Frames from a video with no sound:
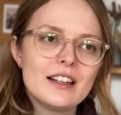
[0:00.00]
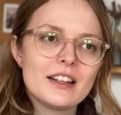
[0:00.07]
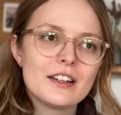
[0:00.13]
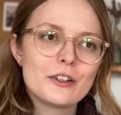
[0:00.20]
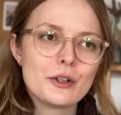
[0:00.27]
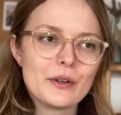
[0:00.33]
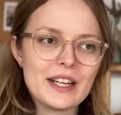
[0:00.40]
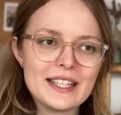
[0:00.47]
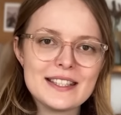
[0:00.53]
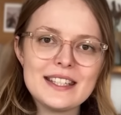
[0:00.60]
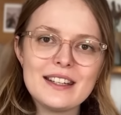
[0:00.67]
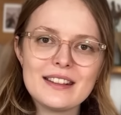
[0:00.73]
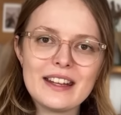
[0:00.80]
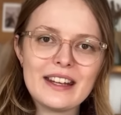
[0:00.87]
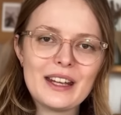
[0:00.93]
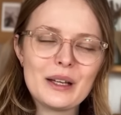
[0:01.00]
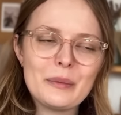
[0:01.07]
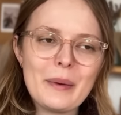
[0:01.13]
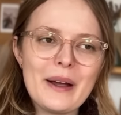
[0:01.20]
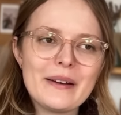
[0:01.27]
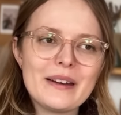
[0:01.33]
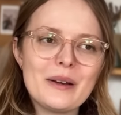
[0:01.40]
crazy thinking
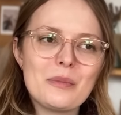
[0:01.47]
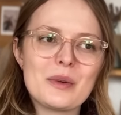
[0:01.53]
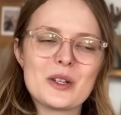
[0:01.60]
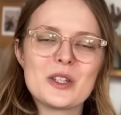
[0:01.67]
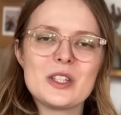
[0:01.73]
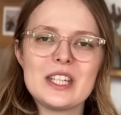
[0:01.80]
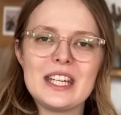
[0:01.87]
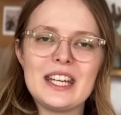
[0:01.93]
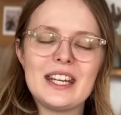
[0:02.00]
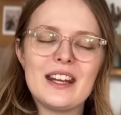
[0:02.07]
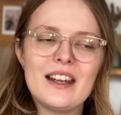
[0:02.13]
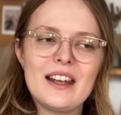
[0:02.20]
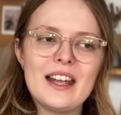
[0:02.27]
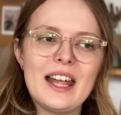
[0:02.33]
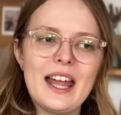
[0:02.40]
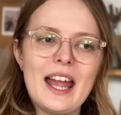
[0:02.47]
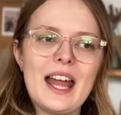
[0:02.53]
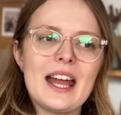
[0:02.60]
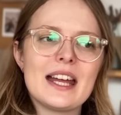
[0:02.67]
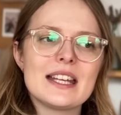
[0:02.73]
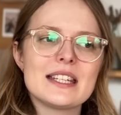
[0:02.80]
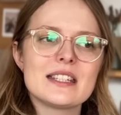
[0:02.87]
about it, but she
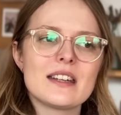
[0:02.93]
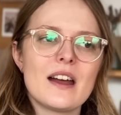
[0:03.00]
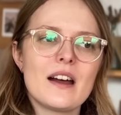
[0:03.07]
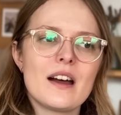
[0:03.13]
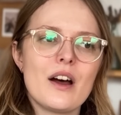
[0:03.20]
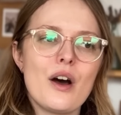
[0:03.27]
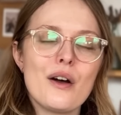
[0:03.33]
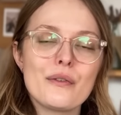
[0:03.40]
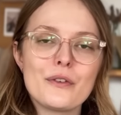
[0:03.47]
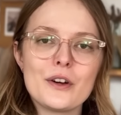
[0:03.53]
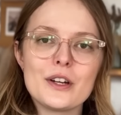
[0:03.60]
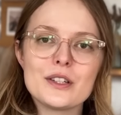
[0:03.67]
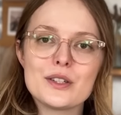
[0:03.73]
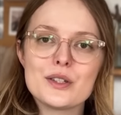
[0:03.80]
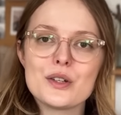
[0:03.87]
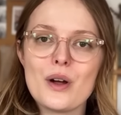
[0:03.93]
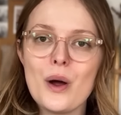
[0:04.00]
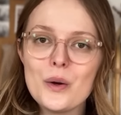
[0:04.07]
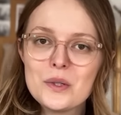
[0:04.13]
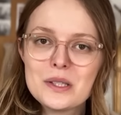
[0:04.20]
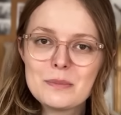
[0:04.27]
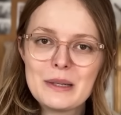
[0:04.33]
had offered to
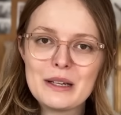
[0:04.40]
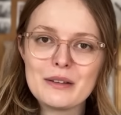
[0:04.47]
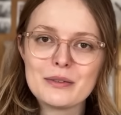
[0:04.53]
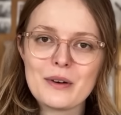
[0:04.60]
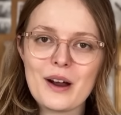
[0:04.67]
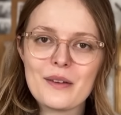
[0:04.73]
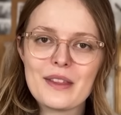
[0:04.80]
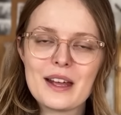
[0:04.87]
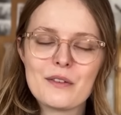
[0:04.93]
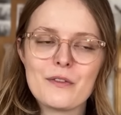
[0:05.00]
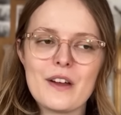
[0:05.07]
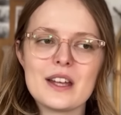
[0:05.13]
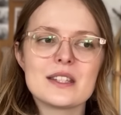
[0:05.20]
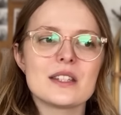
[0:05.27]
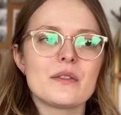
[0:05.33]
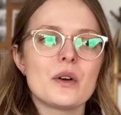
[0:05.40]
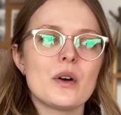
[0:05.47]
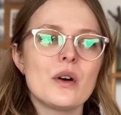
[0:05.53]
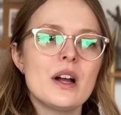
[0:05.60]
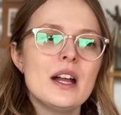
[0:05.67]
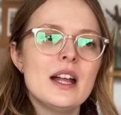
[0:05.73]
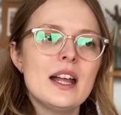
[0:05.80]
host me throughout that
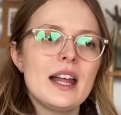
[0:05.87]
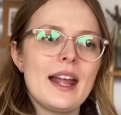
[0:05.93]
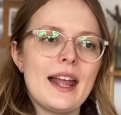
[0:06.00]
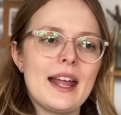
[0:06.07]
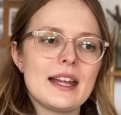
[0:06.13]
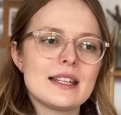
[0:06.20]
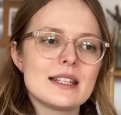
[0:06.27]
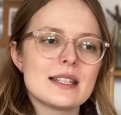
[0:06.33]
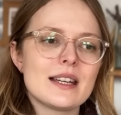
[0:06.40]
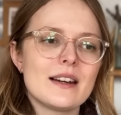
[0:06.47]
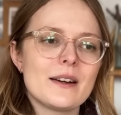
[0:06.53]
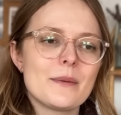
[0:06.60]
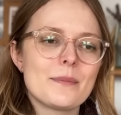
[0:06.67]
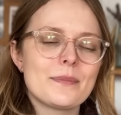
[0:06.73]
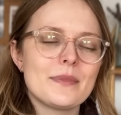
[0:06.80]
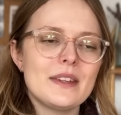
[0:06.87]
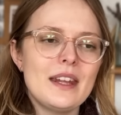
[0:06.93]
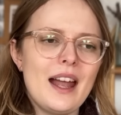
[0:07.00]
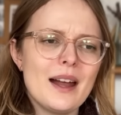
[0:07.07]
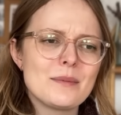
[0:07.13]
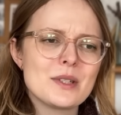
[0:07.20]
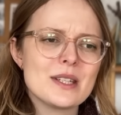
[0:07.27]
festival. And
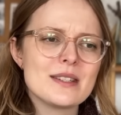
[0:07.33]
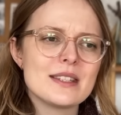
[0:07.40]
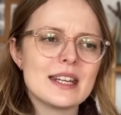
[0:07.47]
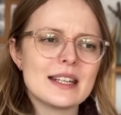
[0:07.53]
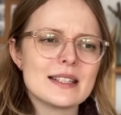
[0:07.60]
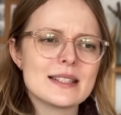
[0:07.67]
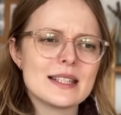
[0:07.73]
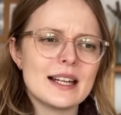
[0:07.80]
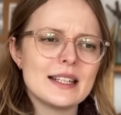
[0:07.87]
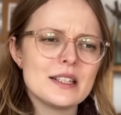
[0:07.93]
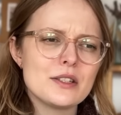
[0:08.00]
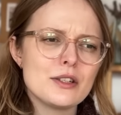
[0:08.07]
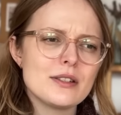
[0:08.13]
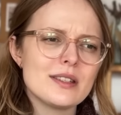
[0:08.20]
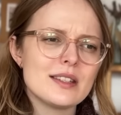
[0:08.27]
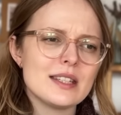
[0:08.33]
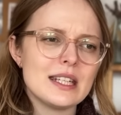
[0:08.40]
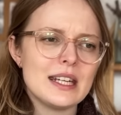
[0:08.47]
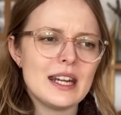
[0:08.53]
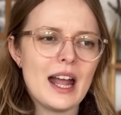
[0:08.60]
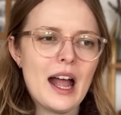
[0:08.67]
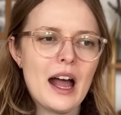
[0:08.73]
I'm just excited to
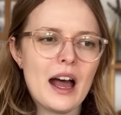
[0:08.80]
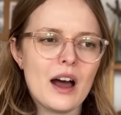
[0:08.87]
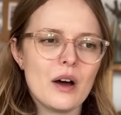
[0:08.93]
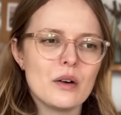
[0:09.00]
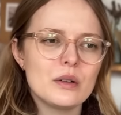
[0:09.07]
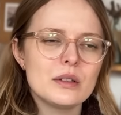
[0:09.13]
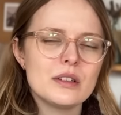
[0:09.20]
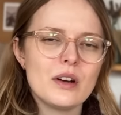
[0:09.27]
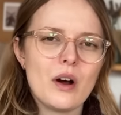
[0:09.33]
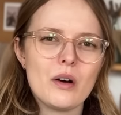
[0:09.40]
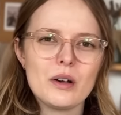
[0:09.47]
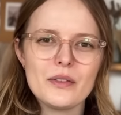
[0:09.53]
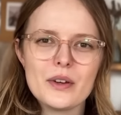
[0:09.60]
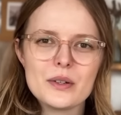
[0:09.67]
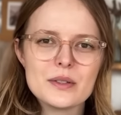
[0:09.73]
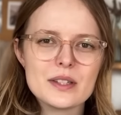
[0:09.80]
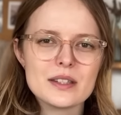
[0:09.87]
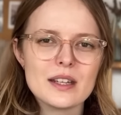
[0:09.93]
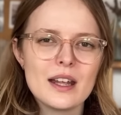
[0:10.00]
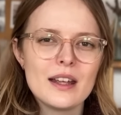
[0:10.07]
see how all those